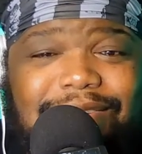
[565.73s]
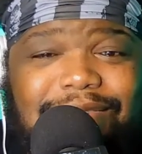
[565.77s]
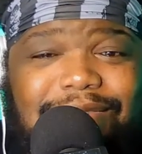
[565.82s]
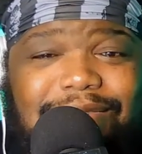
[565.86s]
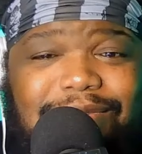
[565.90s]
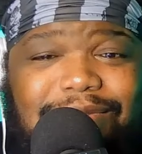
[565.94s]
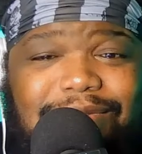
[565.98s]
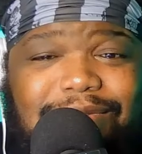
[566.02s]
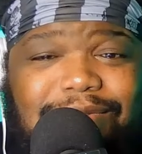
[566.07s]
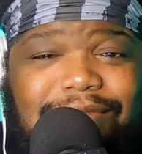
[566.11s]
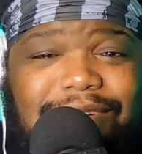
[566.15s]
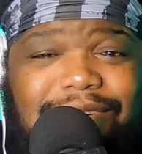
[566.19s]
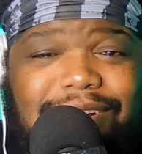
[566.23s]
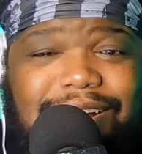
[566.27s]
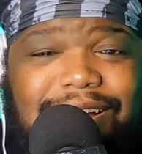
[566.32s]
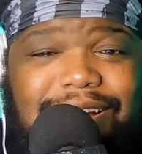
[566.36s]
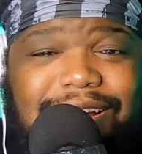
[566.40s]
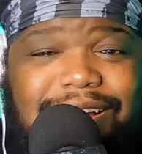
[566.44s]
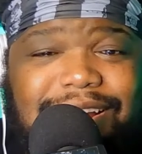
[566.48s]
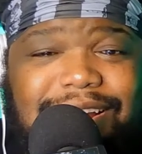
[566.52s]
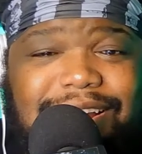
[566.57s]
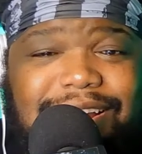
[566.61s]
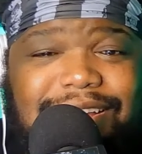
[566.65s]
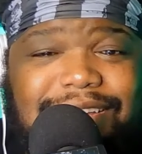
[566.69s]

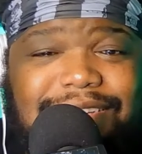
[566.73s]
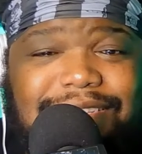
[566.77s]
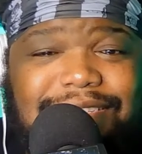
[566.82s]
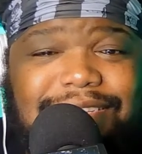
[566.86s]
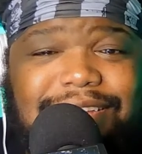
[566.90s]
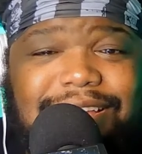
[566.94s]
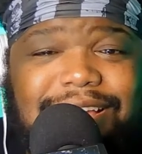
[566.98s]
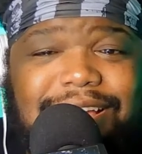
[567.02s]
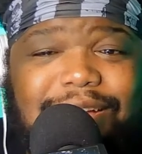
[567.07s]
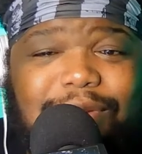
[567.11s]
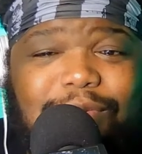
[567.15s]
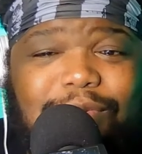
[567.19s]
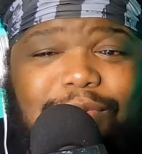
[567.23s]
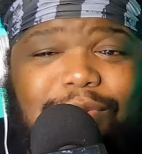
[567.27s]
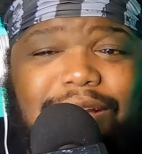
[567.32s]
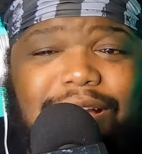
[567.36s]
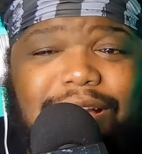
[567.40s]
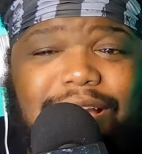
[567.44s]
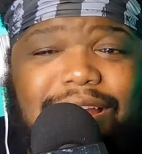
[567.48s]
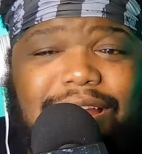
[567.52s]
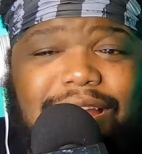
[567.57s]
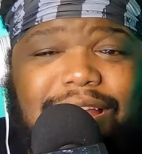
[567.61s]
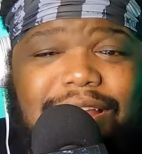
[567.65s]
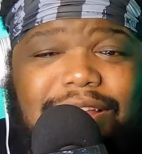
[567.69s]
What
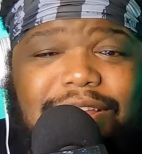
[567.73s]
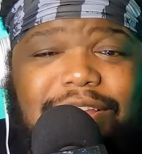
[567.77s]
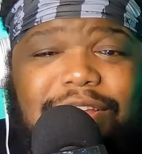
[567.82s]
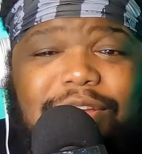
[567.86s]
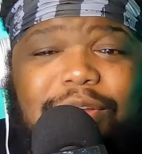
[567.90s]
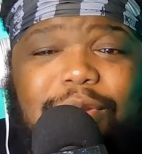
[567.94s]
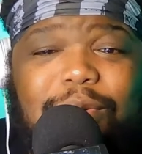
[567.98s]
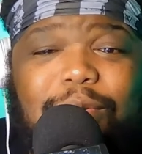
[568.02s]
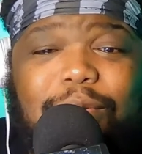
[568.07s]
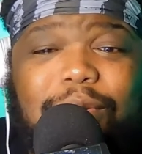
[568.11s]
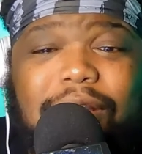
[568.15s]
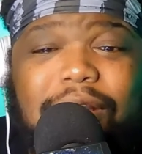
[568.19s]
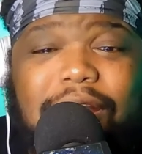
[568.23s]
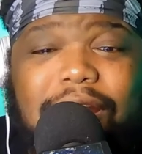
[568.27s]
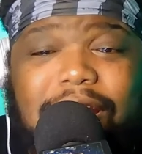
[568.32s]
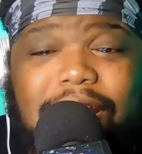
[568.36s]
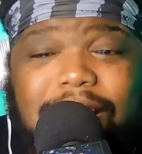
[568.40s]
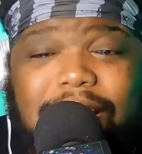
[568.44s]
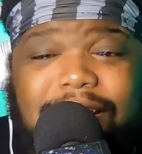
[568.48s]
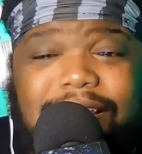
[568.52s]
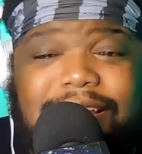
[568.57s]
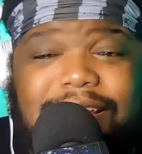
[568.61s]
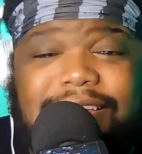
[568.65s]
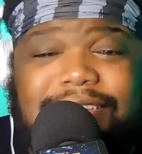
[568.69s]
in the
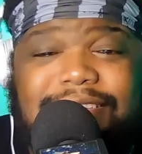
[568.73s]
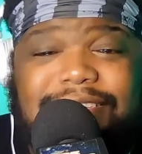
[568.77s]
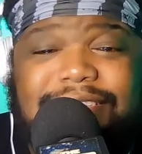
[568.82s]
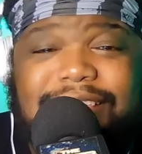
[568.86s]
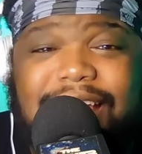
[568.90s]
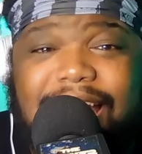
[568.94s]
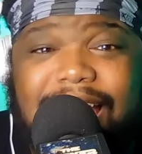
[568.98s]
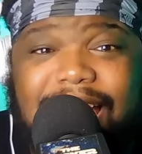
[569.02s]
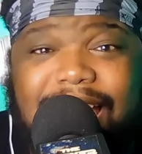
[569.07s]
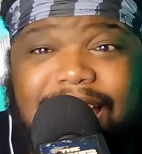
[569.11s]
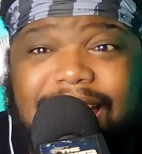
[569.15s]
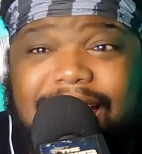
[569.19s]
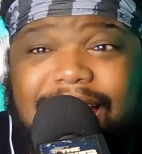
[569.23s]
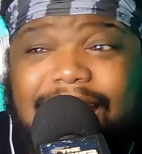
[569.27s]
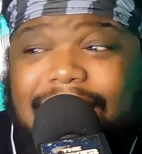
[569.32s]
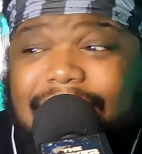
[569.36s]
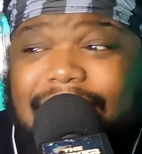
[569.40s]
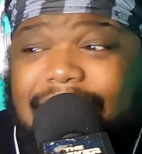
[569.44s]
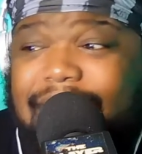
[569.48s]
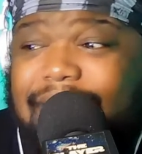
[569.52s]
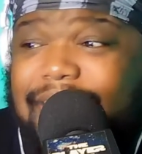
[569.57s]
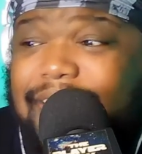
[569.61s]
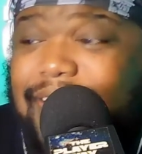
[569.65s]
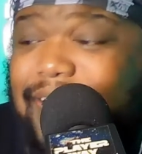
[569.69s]
world is
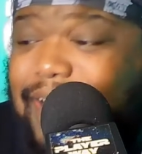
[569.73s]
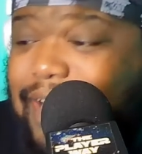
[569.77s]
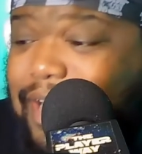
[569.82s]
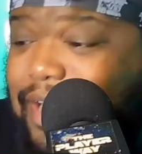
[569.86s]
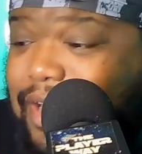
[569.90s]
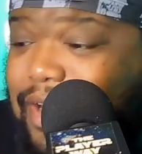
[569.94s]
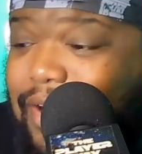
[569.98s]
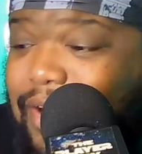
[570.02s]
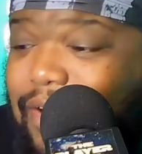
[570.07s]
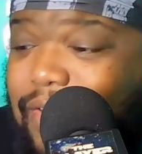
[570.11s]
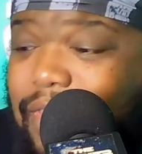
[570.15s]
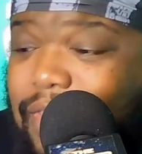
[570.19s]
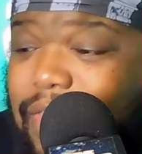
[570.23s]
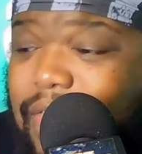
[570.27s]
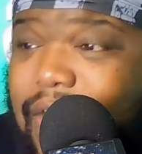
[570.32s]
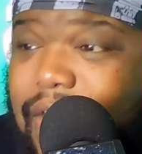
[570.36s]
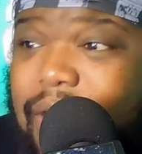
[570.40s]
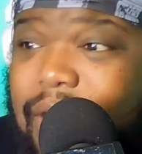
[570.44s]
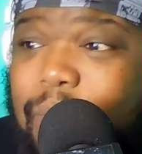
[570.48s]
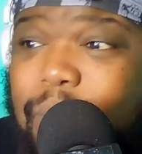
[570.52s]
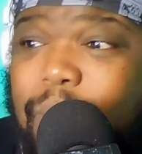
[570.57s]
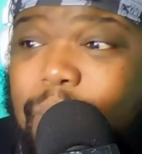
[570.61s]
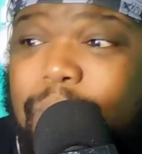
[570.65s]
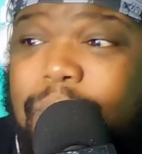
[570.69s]
that?
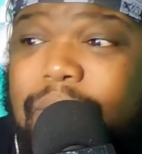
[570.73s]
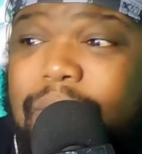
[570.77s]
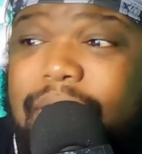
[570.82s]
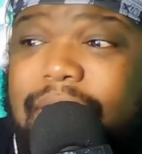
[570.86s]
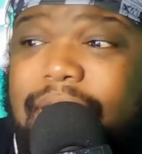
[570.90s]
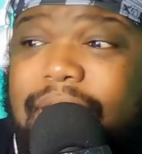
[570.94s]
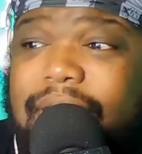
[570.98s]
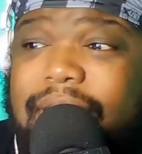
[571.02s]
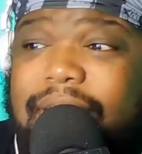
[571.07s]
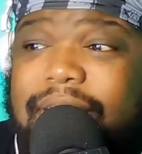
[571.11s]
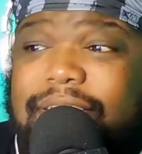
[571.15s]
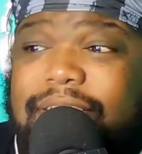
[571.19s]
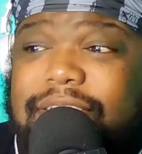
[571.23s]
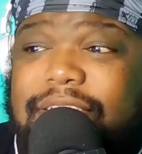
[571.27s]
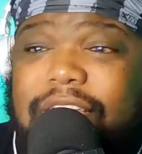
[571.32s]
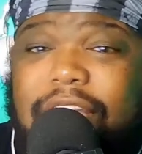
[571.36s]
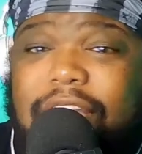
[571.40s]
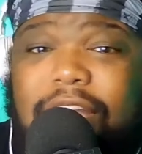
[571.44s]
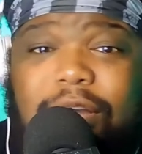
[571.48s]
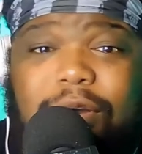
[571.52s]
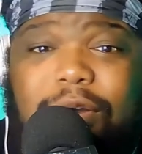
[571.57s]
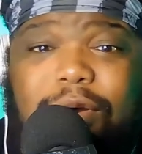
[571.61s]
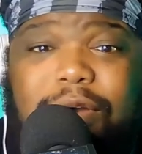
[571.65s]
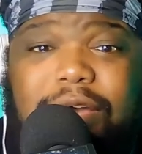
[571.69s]
What is
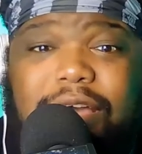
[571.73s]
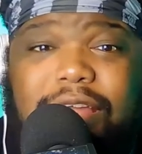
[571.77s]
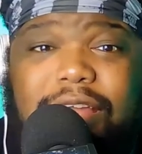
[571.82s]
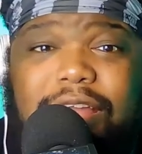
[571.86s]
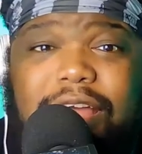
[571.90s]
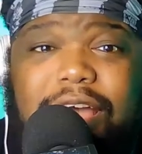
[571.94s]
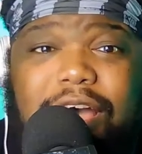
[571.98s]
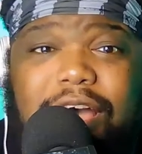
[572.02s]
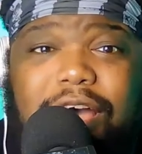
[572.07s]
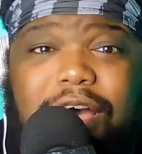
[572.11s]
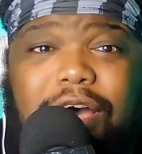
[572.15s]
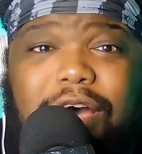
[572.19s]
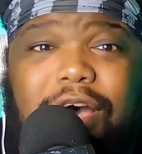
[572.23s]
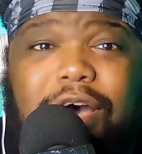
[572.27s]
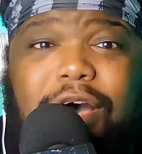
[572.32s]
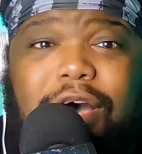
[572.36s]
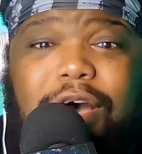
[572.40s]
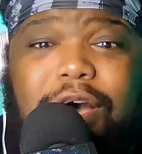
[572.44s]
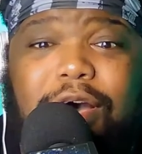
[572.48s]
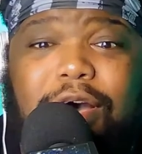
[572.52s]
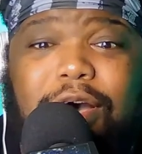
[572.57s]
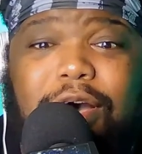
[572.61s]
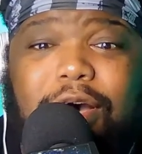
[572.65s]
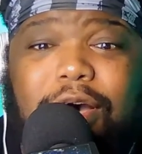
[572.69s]
going
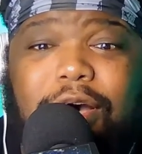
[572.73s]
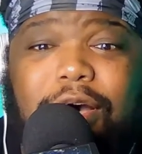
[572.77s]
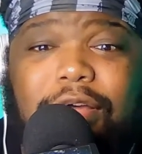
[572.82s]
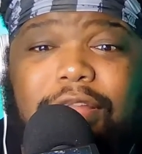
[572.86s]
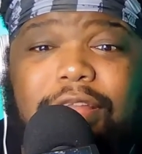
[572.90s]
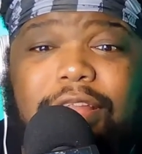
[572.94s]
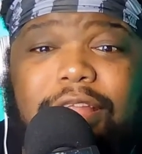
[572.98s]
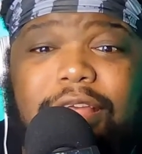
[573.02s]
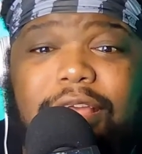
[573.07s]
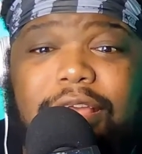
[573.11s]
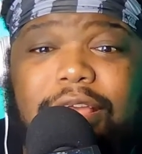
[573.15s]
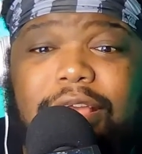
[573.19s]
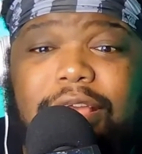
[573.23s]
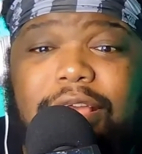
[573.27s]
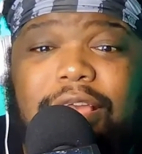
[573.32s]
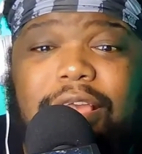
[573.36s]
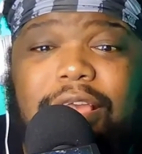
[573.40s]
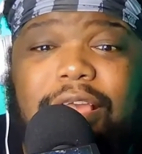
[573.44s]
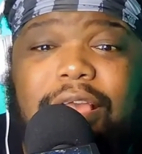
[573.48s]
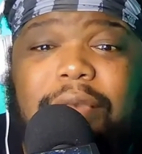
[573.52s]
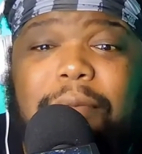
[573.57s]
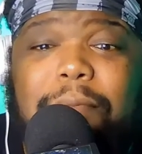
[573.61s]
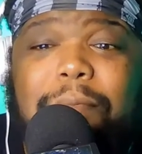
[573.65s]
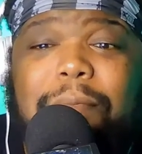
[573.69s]
on?
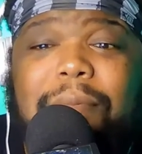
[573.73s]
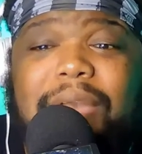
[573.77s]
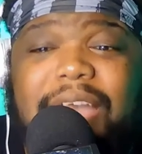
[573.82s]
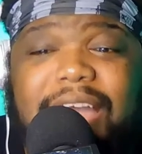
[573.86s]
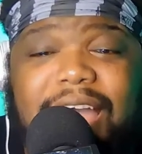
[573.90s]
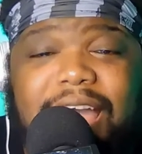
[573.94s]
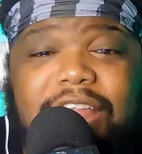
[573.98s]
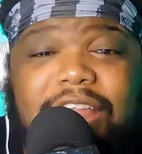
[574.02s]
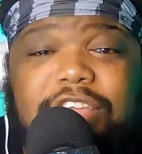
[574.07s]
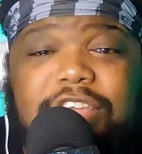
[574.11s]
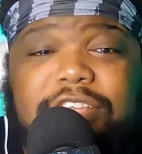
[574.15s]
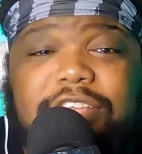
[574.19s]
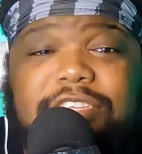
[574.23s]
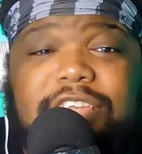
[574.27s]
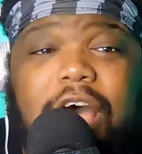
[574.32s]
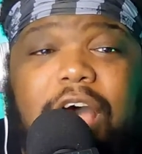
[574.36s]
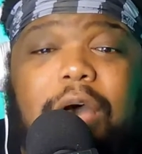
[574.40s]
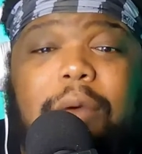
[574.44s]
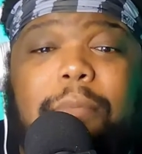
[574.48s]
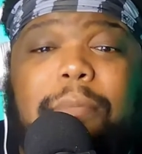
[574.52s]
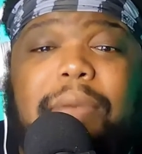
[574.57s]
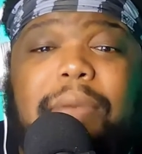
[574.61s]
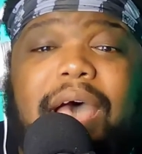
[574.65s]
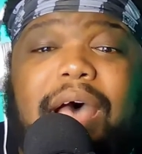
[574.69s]
Man, you
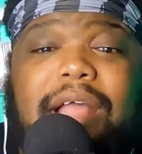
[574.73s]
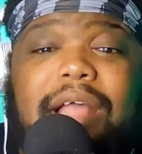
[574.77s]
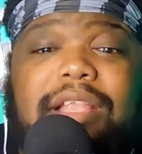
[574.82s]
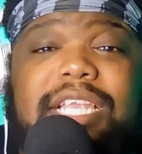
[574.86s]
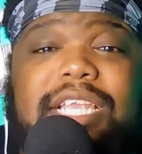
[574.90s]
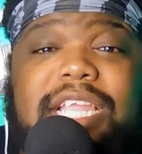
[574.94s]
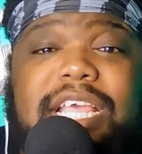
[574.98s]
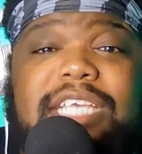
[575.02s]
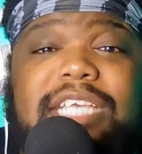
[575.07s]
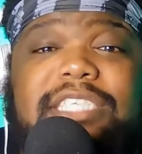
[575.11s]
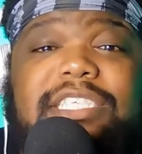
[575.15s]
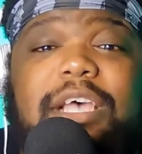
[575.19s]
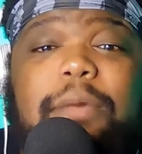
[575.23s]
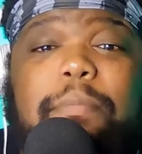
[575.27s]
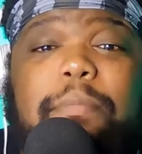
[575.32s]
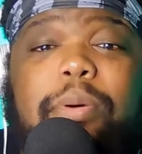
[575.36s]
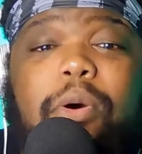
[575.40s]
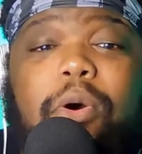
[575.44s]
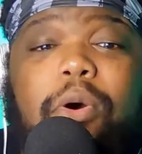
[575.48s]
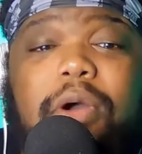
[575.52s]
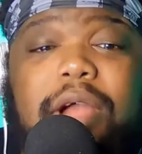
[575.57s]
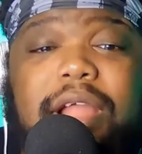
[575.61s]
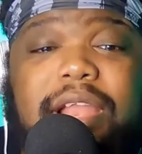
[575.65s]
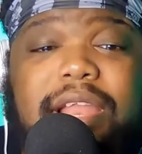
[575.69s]
talking about
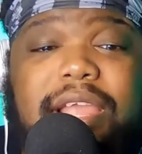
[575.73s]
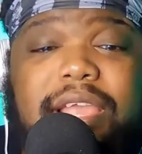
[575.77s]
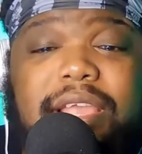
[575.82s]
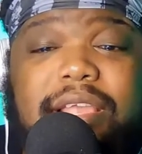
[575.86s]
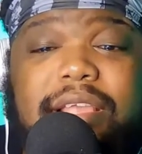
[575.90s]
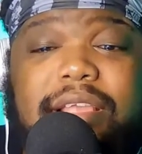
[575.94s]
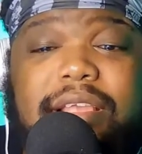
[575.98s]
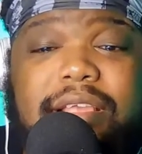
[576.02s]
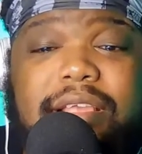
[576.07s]
disappointing.